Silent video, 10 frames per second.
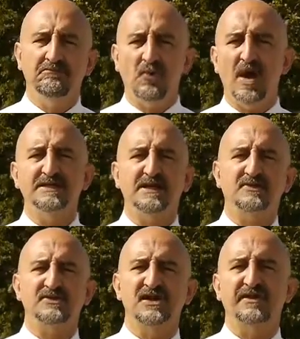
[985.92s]
quite a
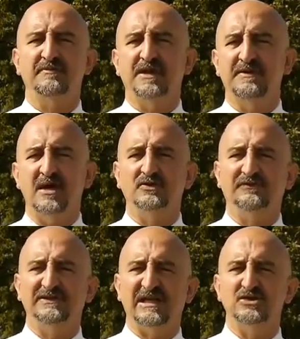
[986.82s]
considerable amount of
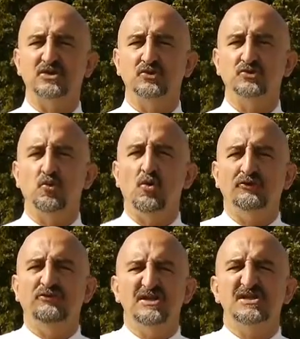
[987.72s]
attention to
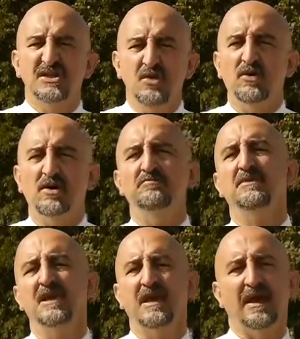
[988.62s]
what these newer
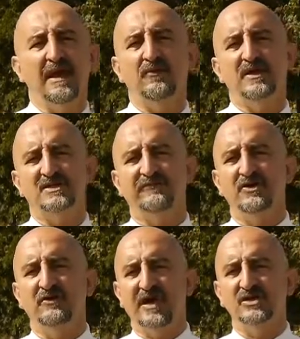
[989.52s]
areas of
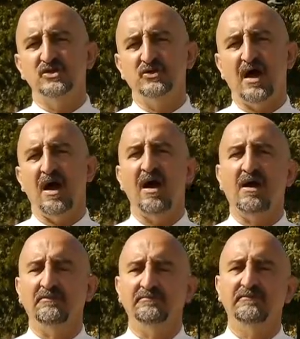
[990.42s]
innovation
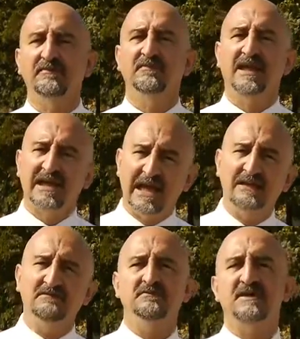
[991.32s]
are.
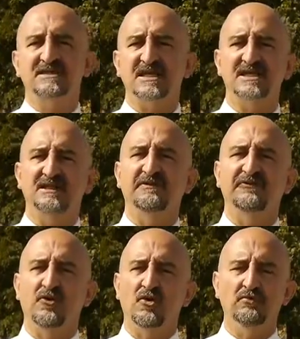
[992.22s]
Again, as I said
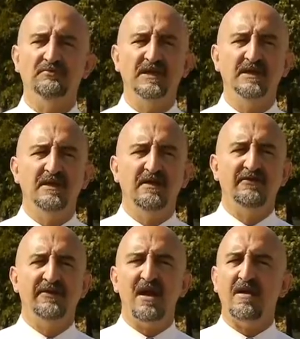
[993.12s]
before,
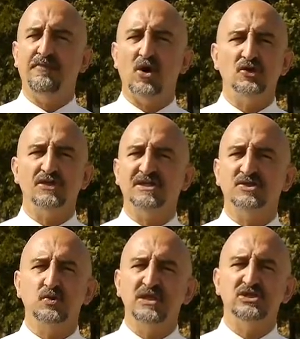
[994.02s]
they are projects
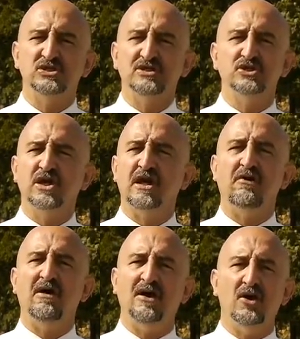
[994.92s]
which
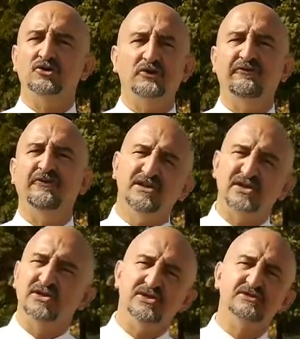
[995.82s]
share a lot of
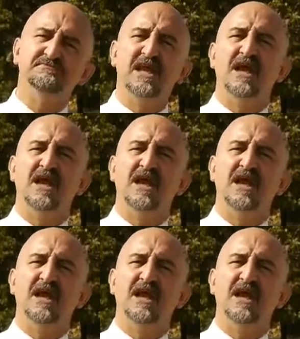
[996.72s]
features,